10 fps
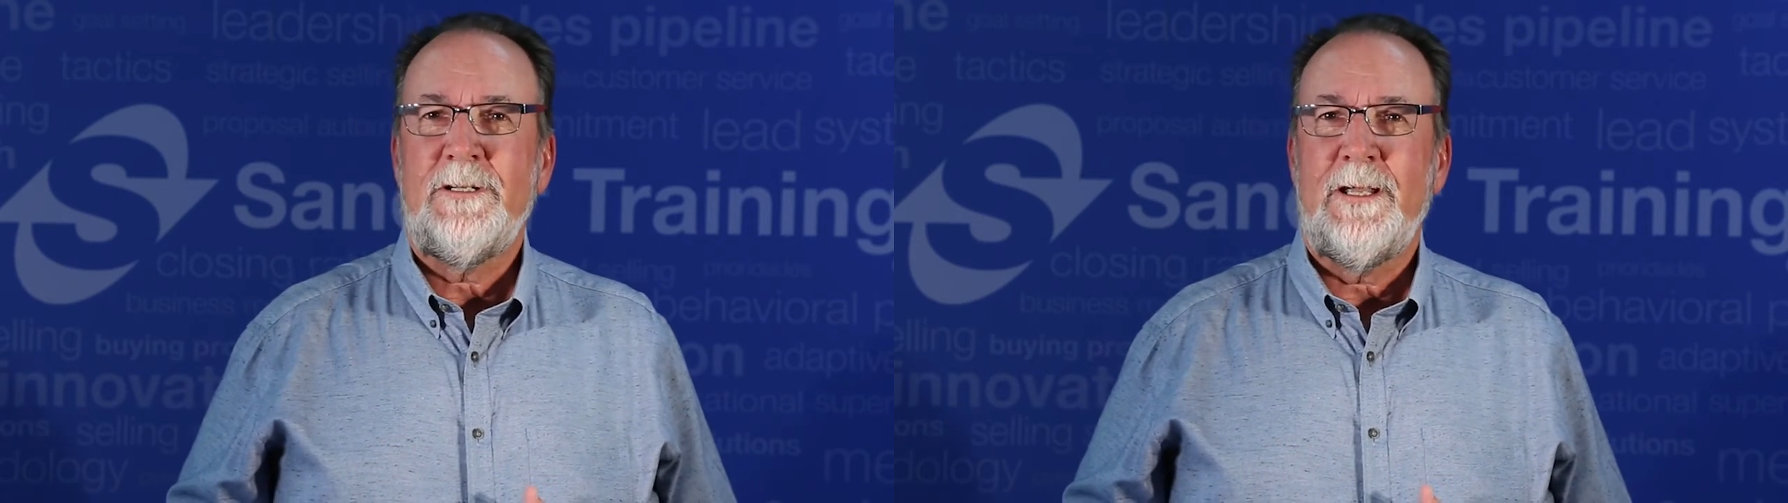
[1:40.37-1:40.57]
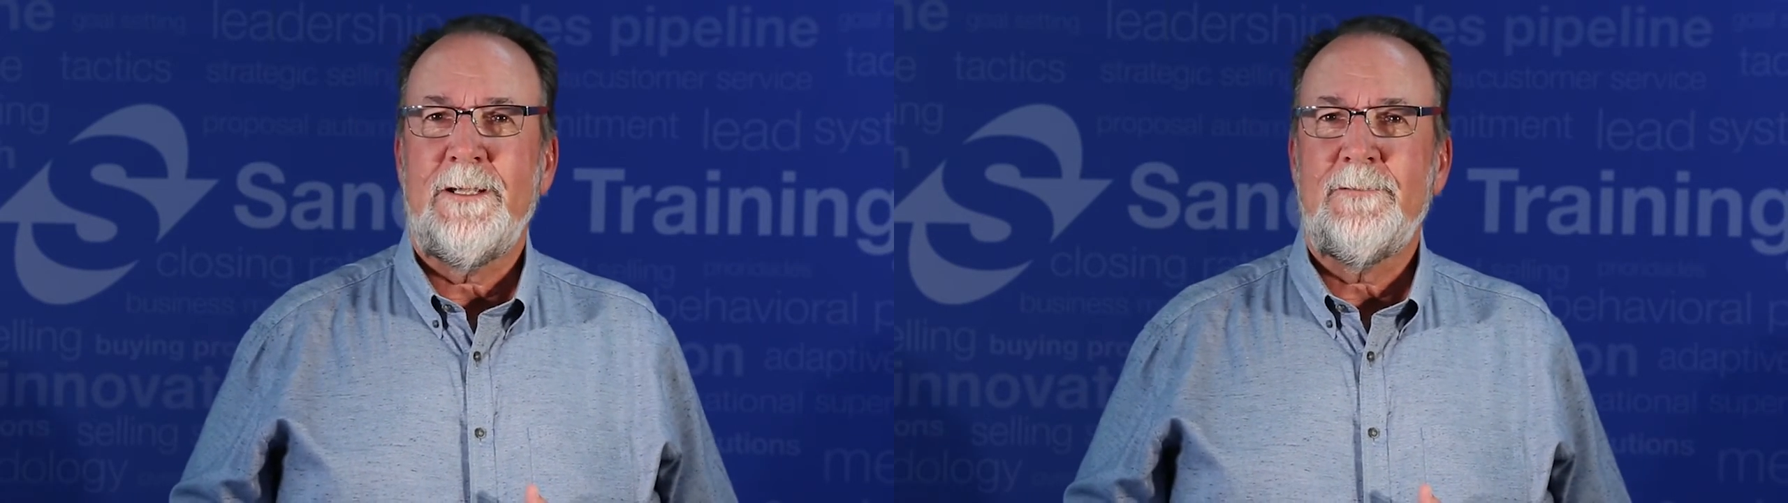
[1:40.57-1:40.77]

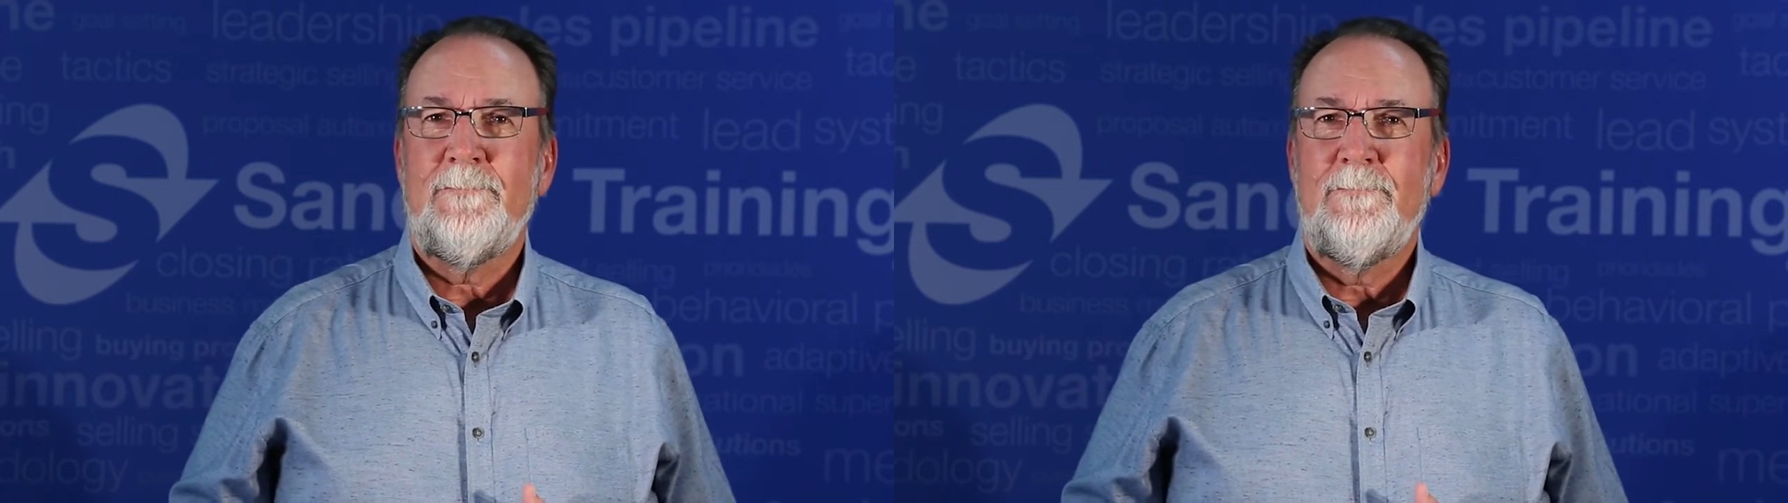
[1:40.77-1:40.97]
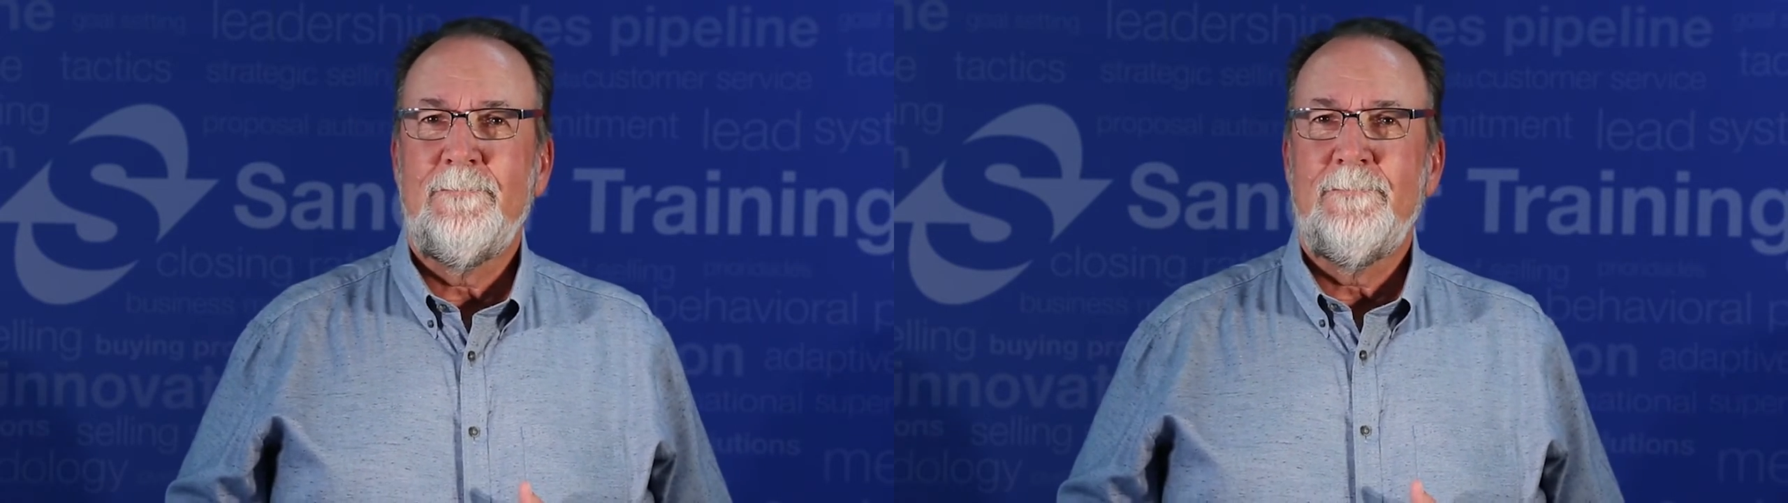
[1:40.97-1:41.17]
day?
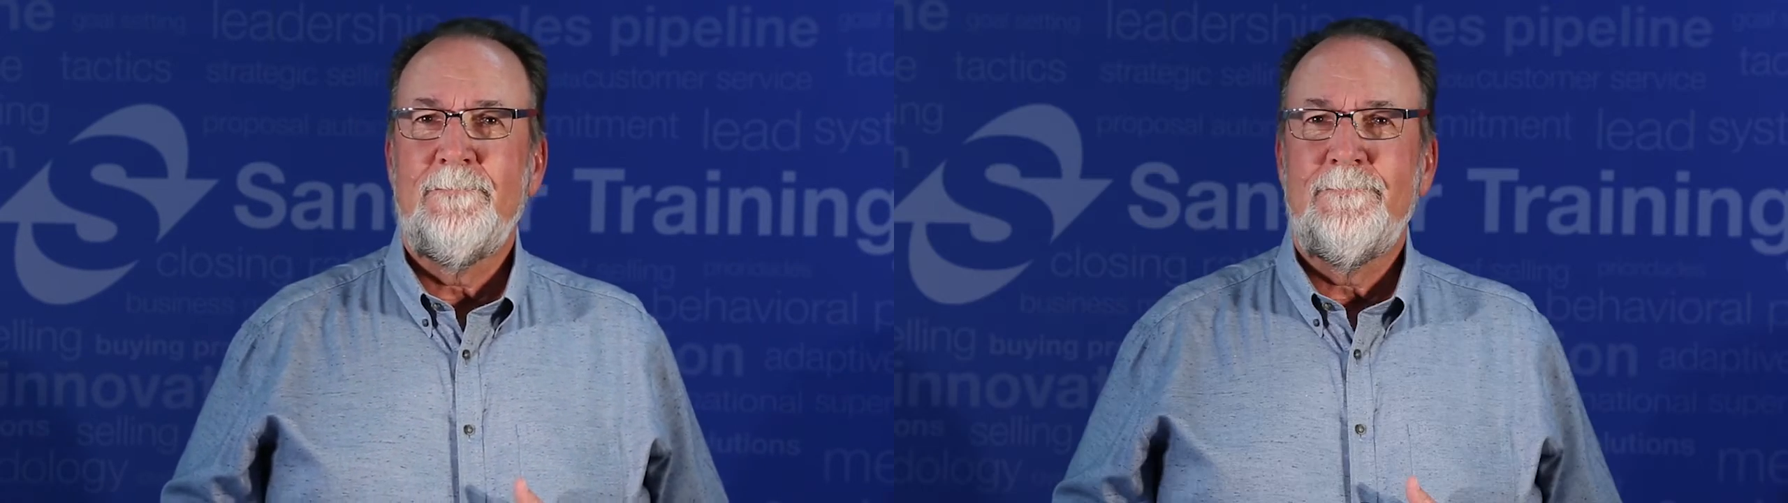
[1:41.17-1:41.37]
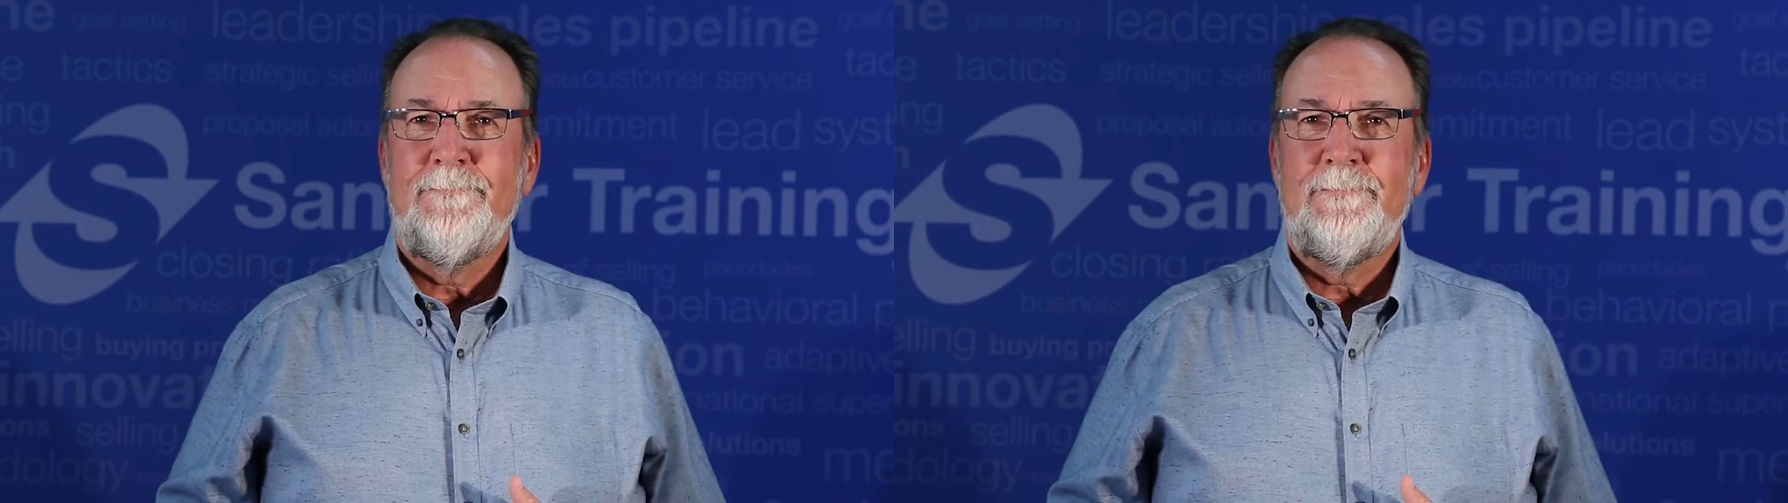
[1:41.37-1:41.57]

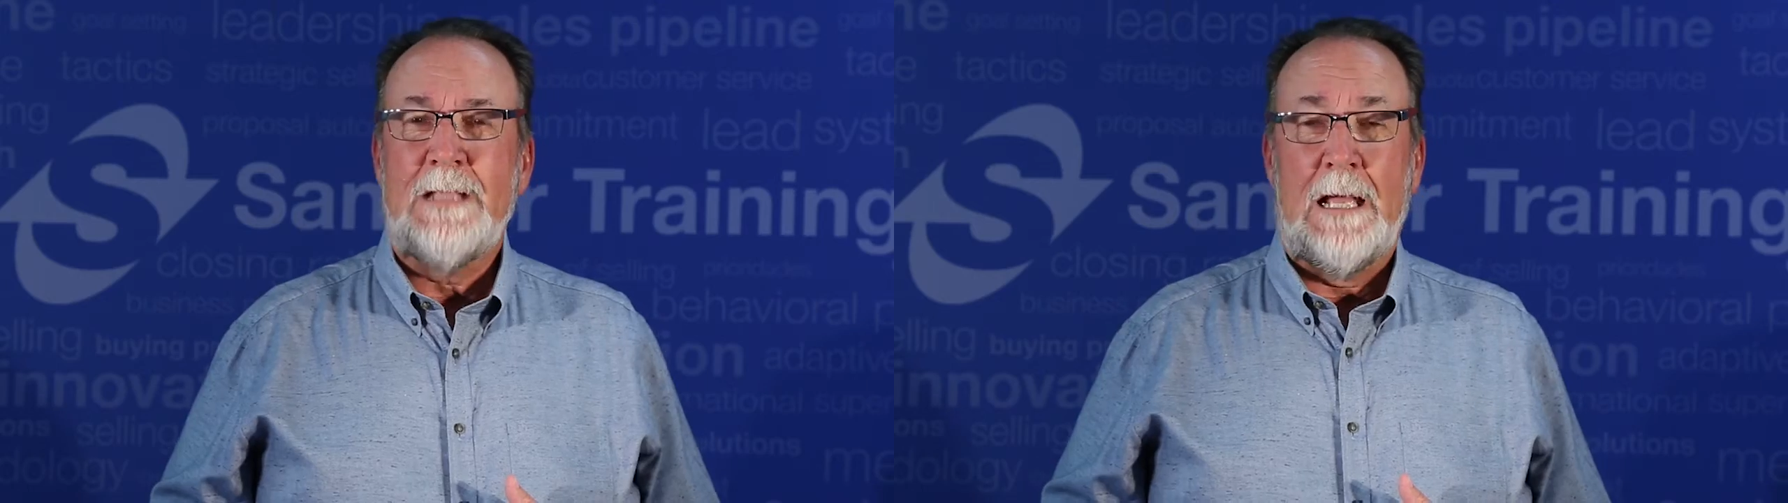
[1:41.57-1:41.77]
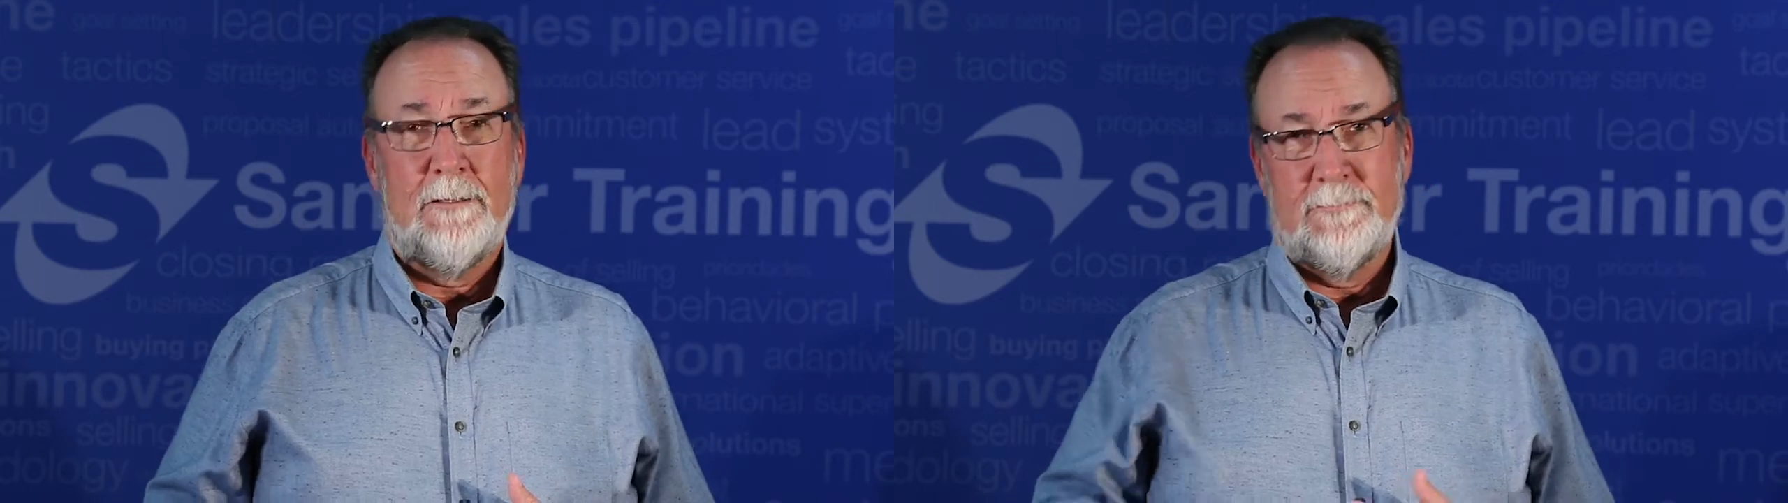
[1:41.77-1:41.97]

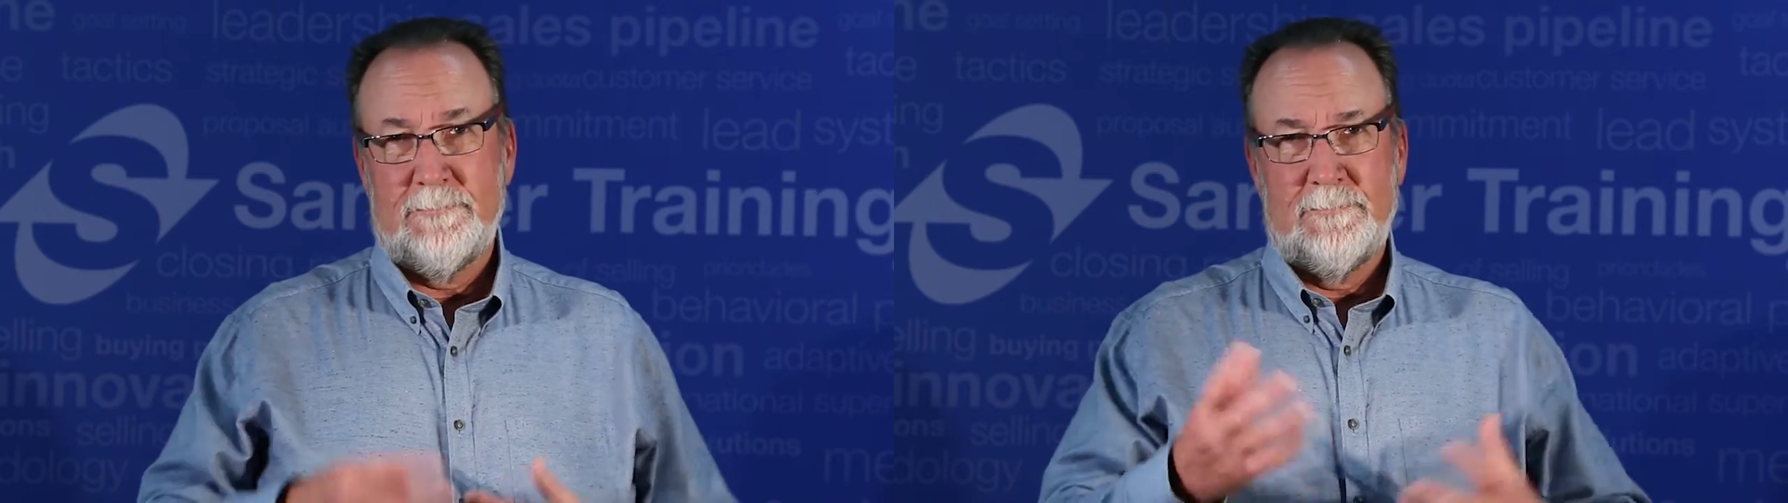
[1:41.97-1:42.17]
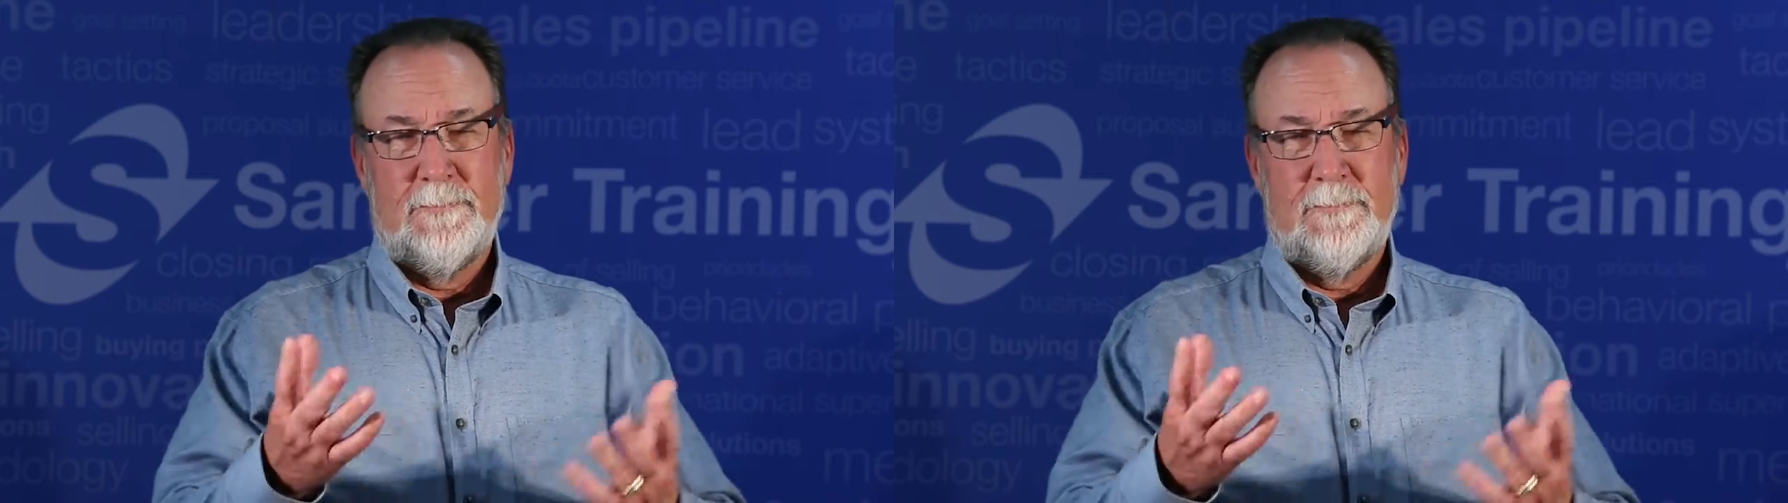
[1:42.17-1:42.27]
Now,